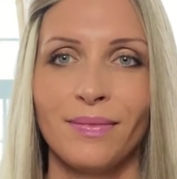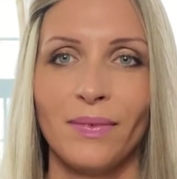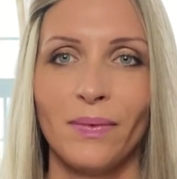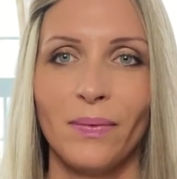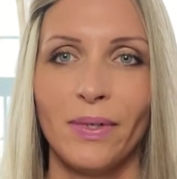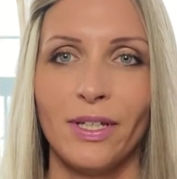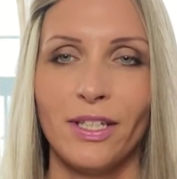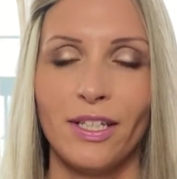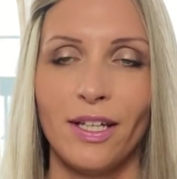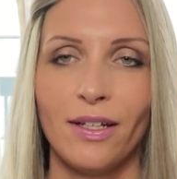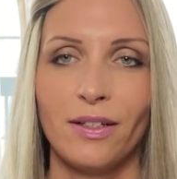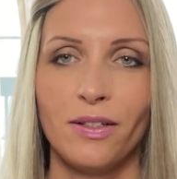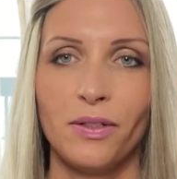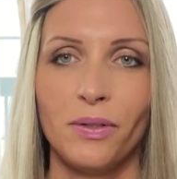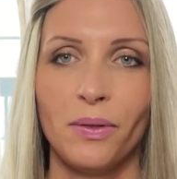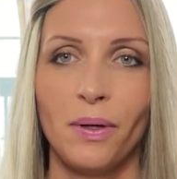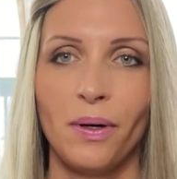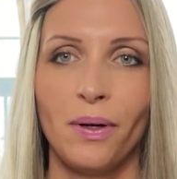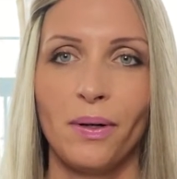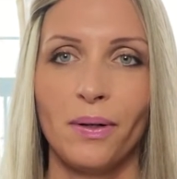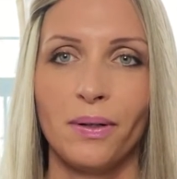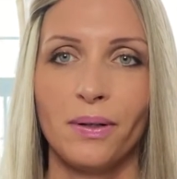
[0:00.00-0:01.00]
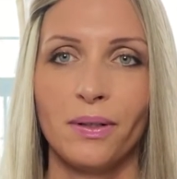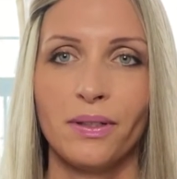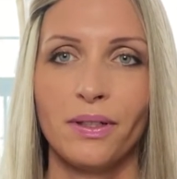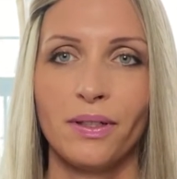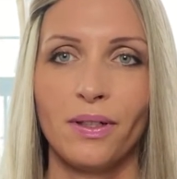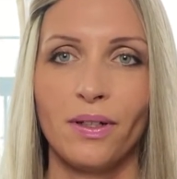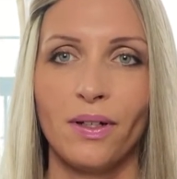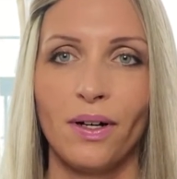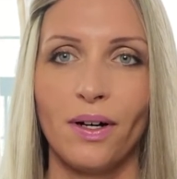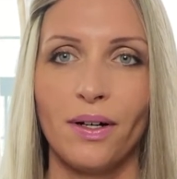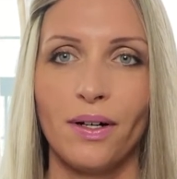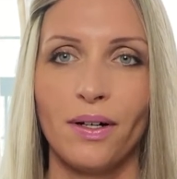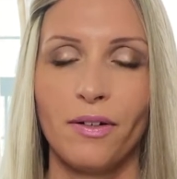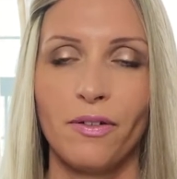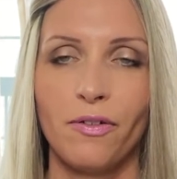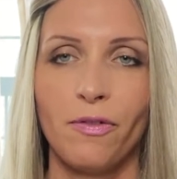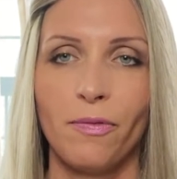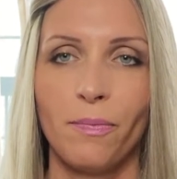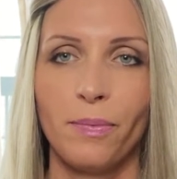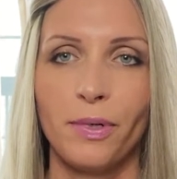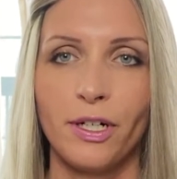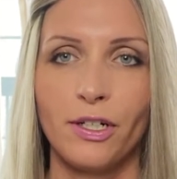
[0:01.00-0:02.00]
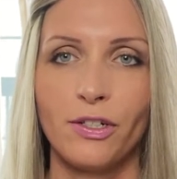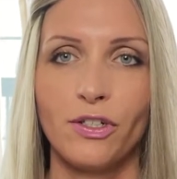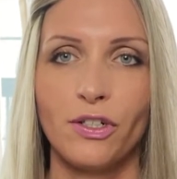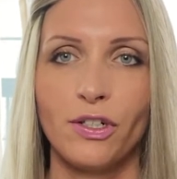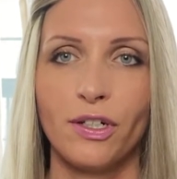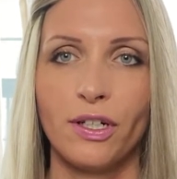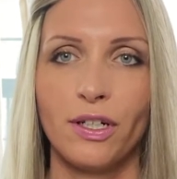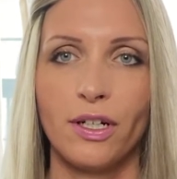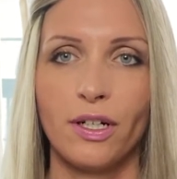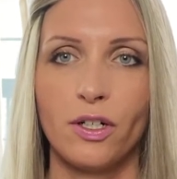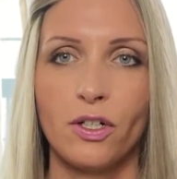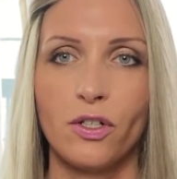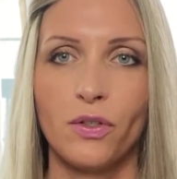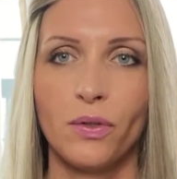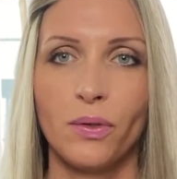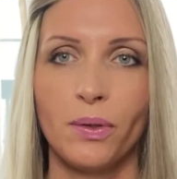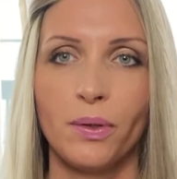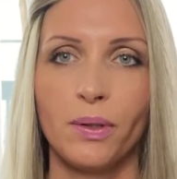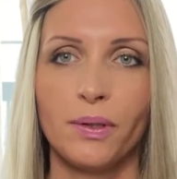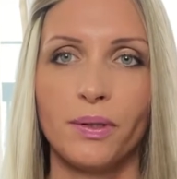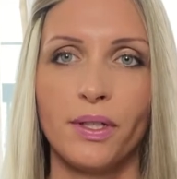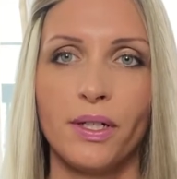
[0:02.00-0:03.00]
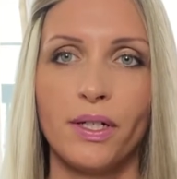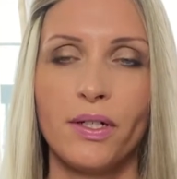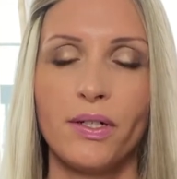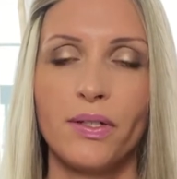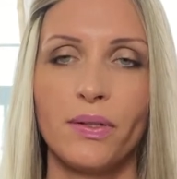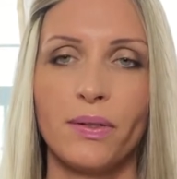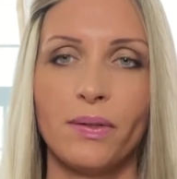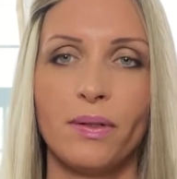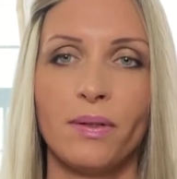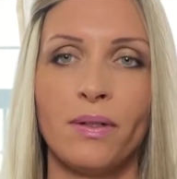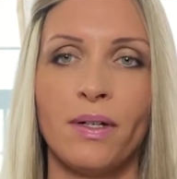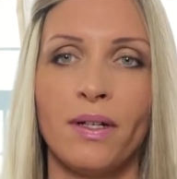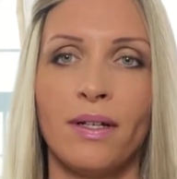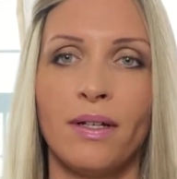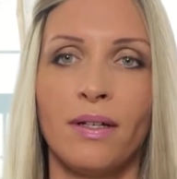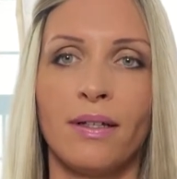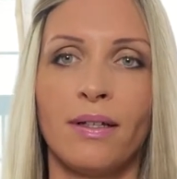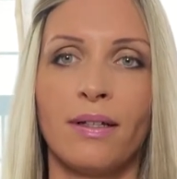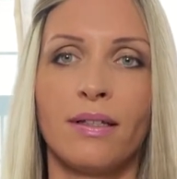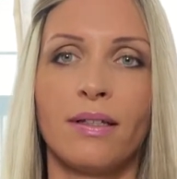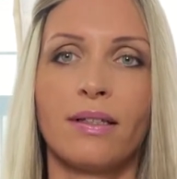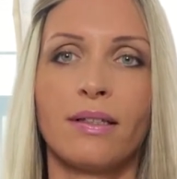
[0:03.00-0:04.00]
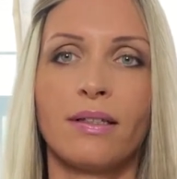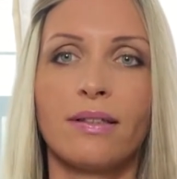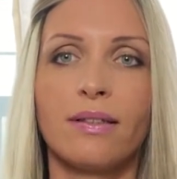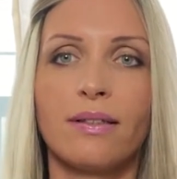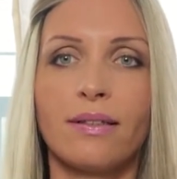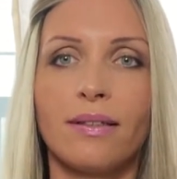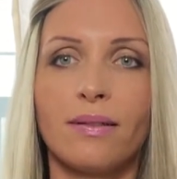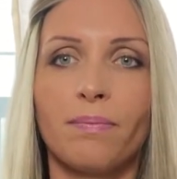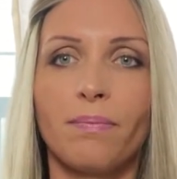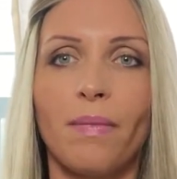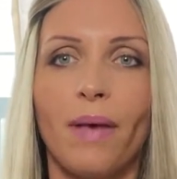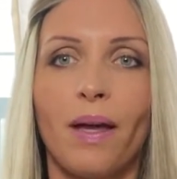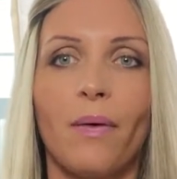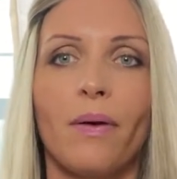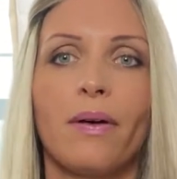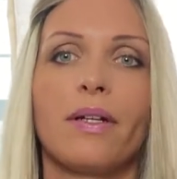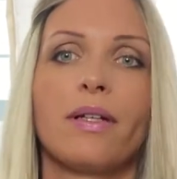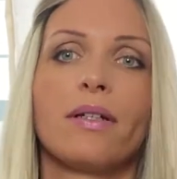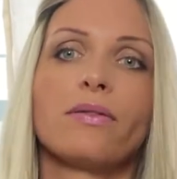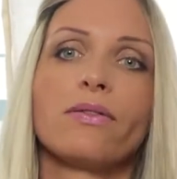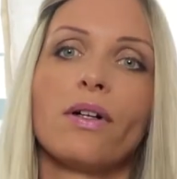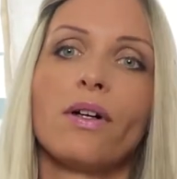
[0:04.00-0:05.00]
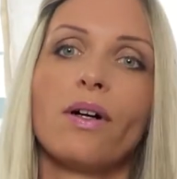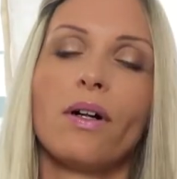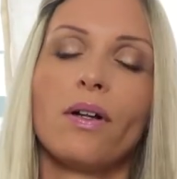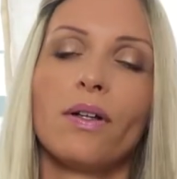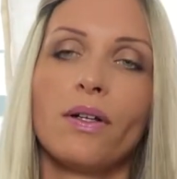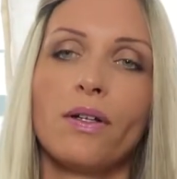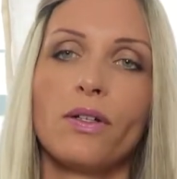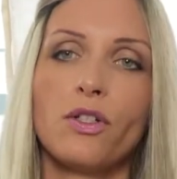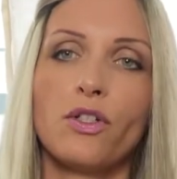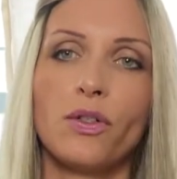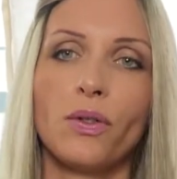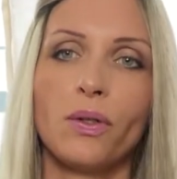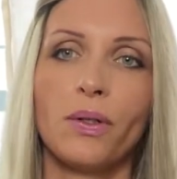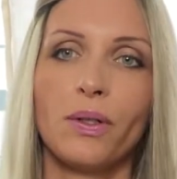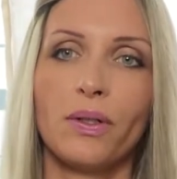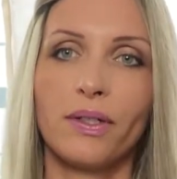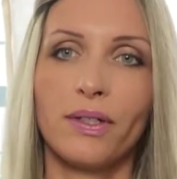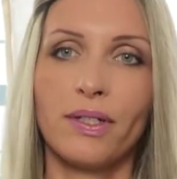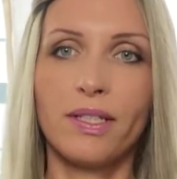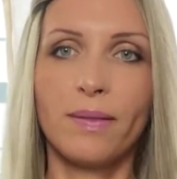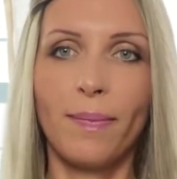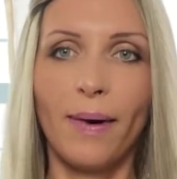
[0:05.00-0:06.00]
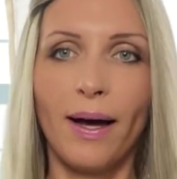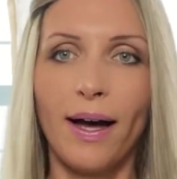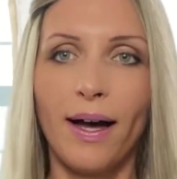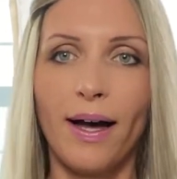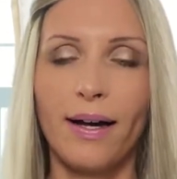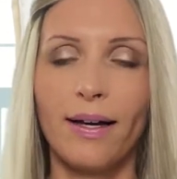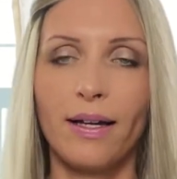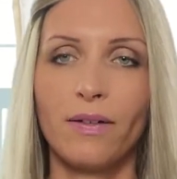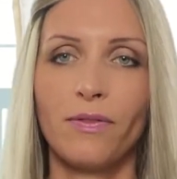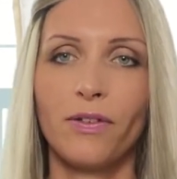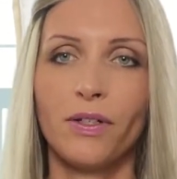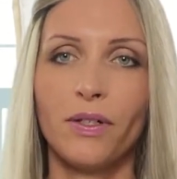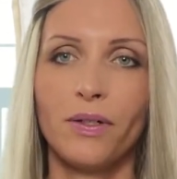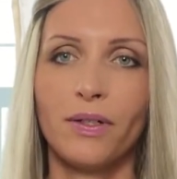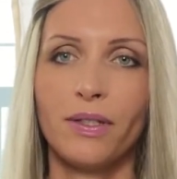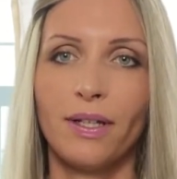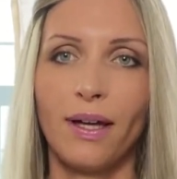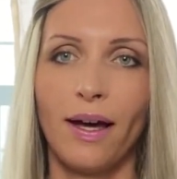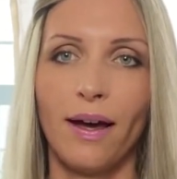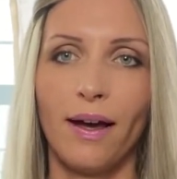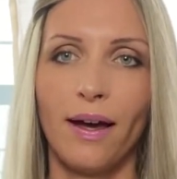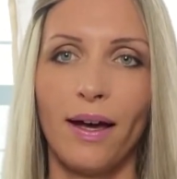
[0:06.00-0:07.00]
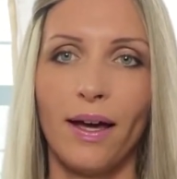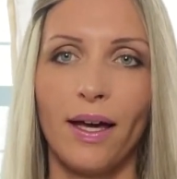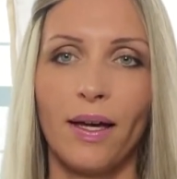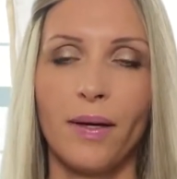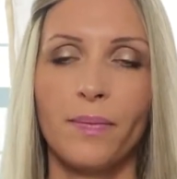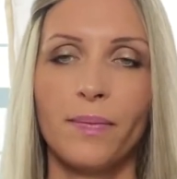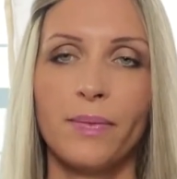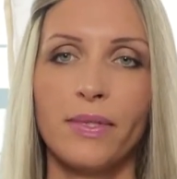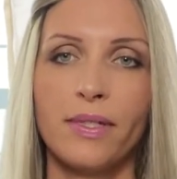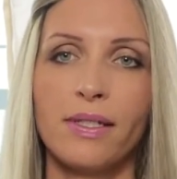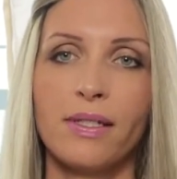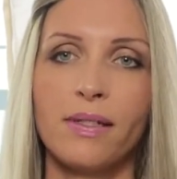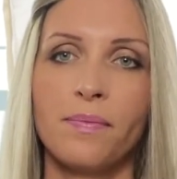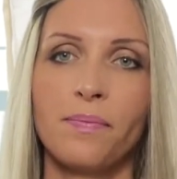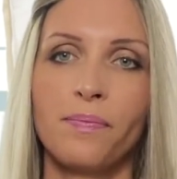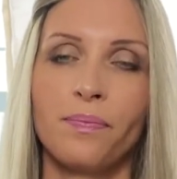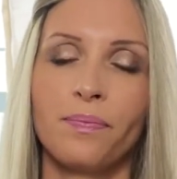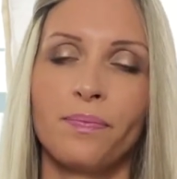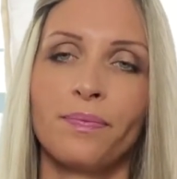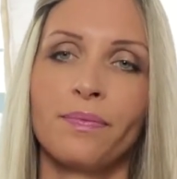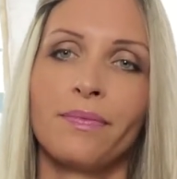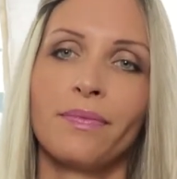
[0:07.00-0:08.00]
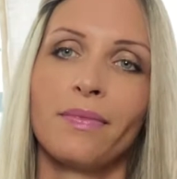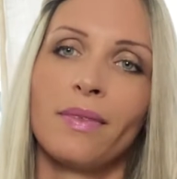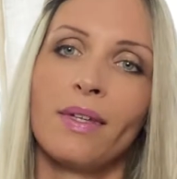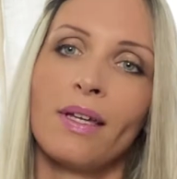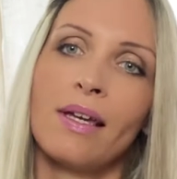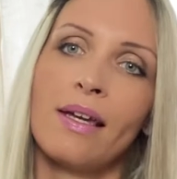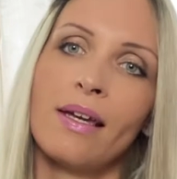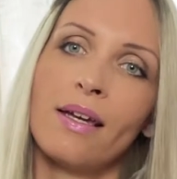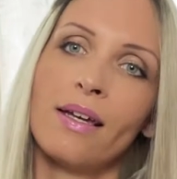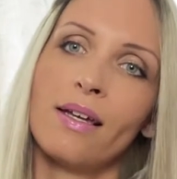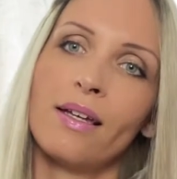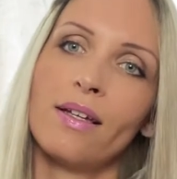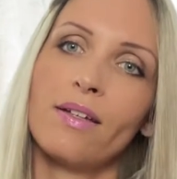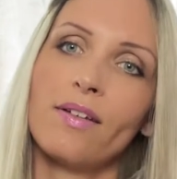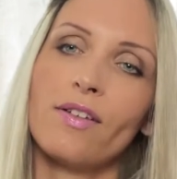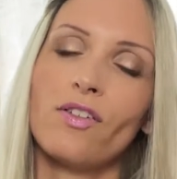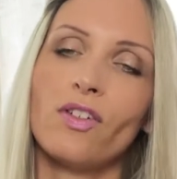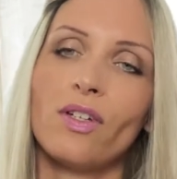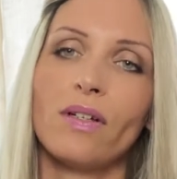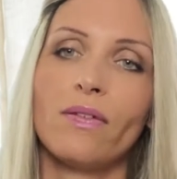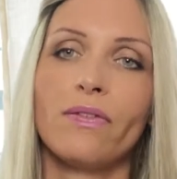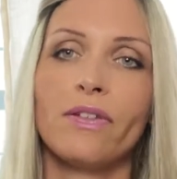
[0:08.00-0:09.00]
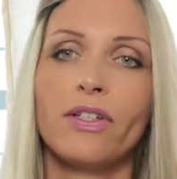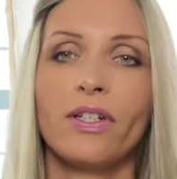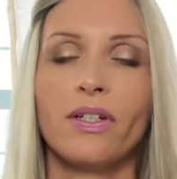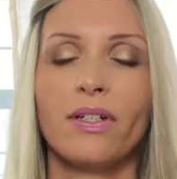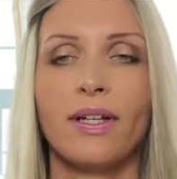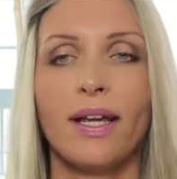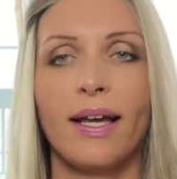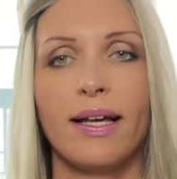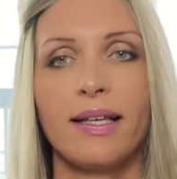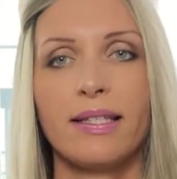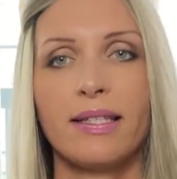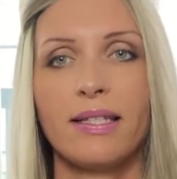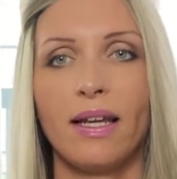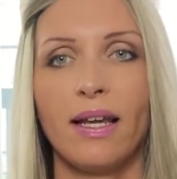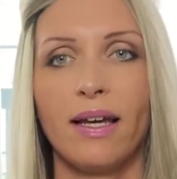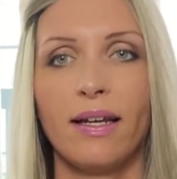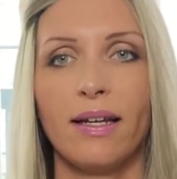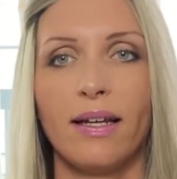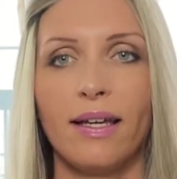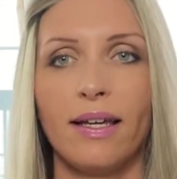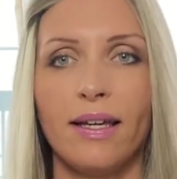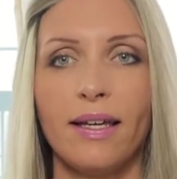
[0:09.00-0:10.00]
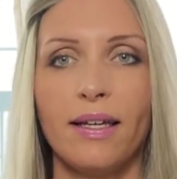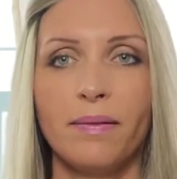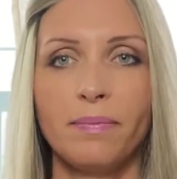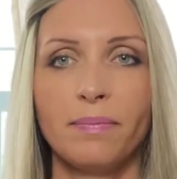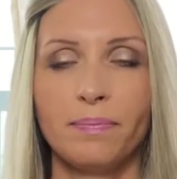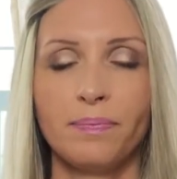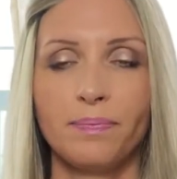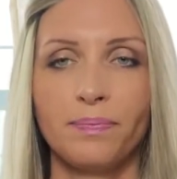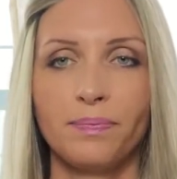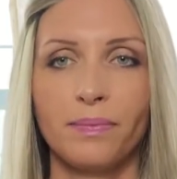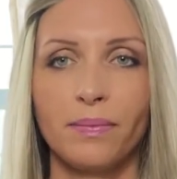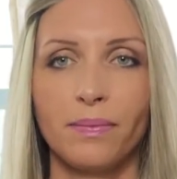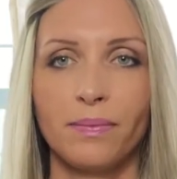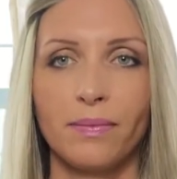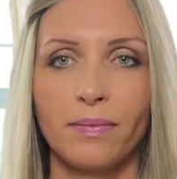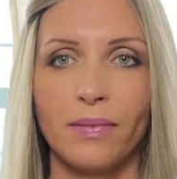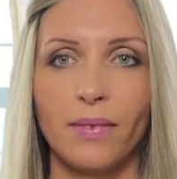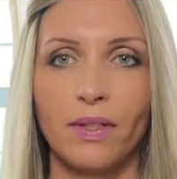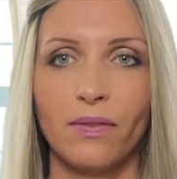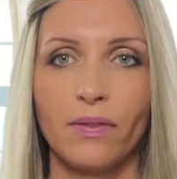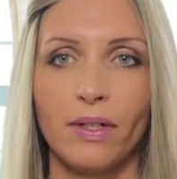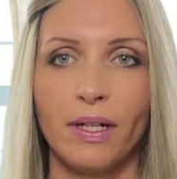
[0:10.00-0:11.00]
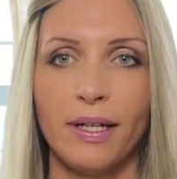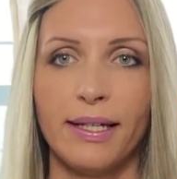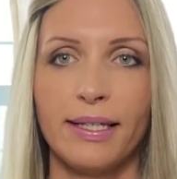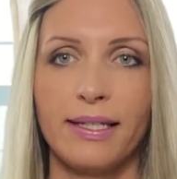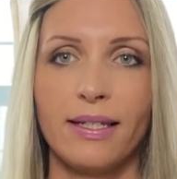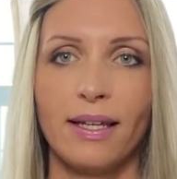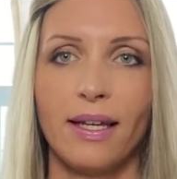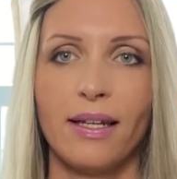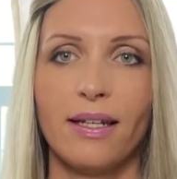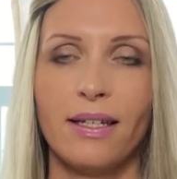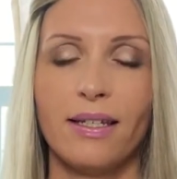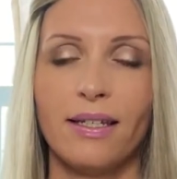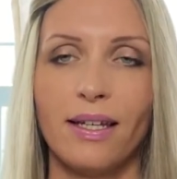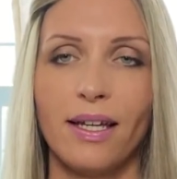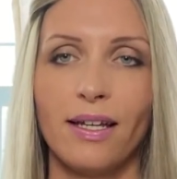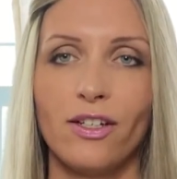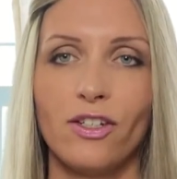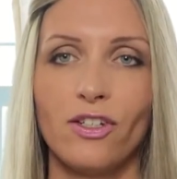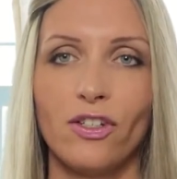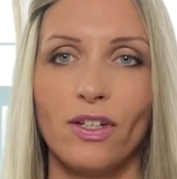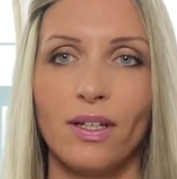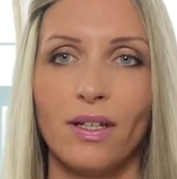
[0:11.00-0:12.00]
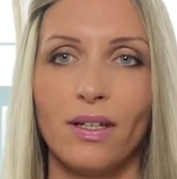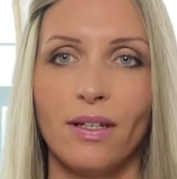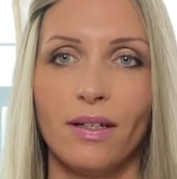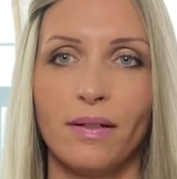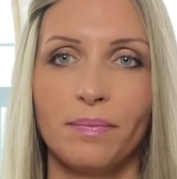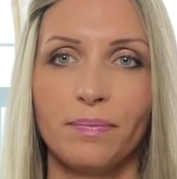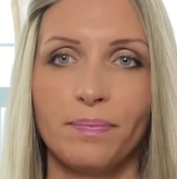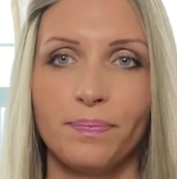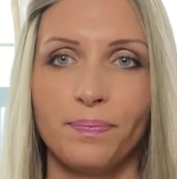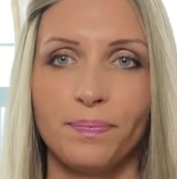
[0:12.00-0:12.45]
We tend to hold a lot of pressure in our shoulders. So we want to roll your shoulders back a few times. Shift your neck slightly. Release any tension.